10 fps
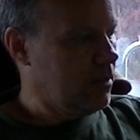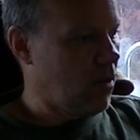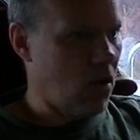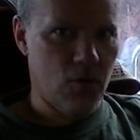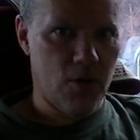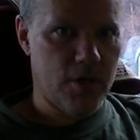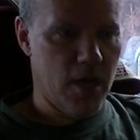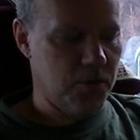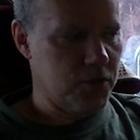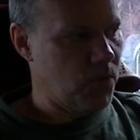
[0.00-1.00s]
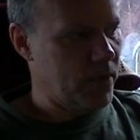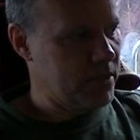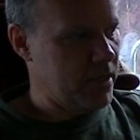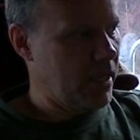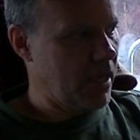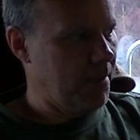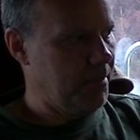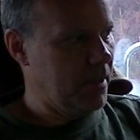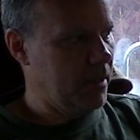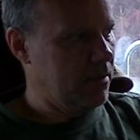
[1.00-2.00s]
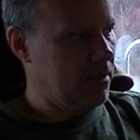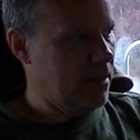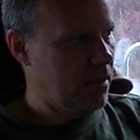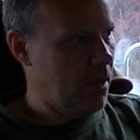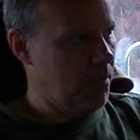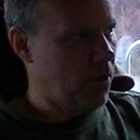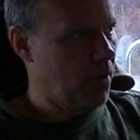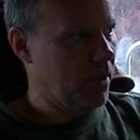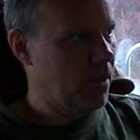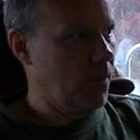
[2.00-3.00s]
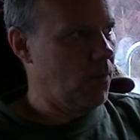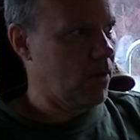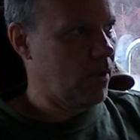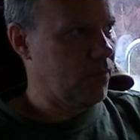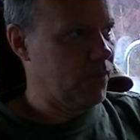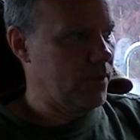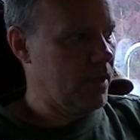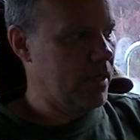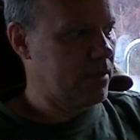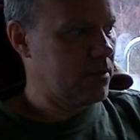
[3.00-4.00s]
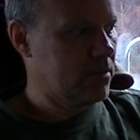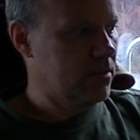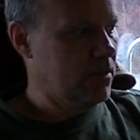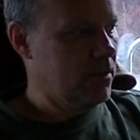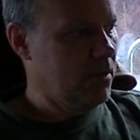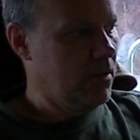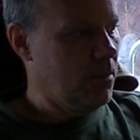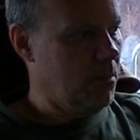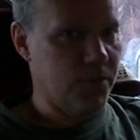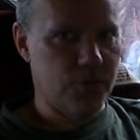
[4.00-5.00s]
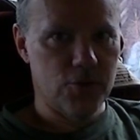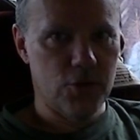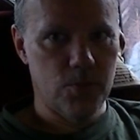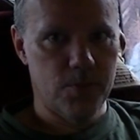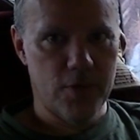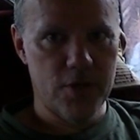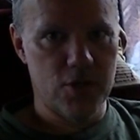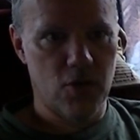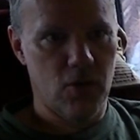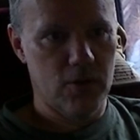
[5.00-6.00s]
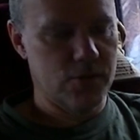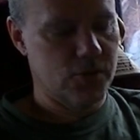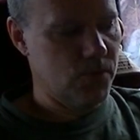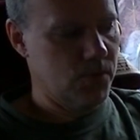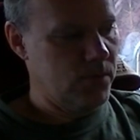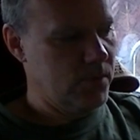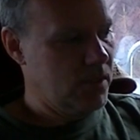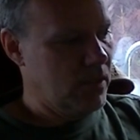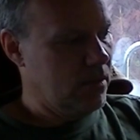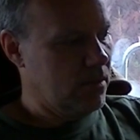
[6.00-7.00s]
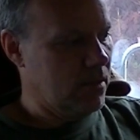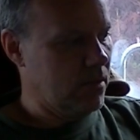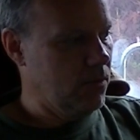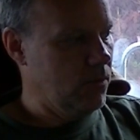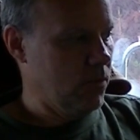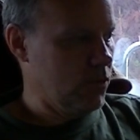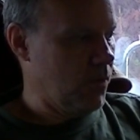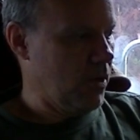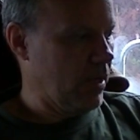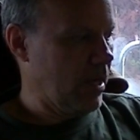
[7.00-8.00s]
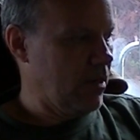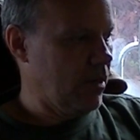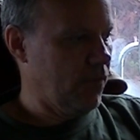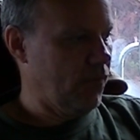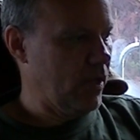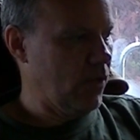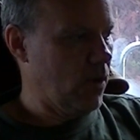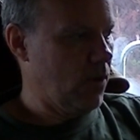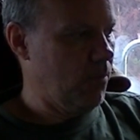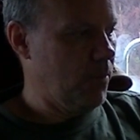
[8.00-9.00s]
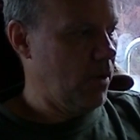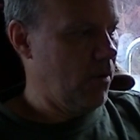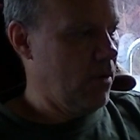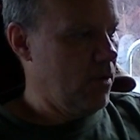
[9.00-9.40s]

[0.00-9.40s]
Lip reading: got out of town as quick as I can, but I'm probably going to be working for the next month or two pretty solid, so who knows when I'll get another video out, but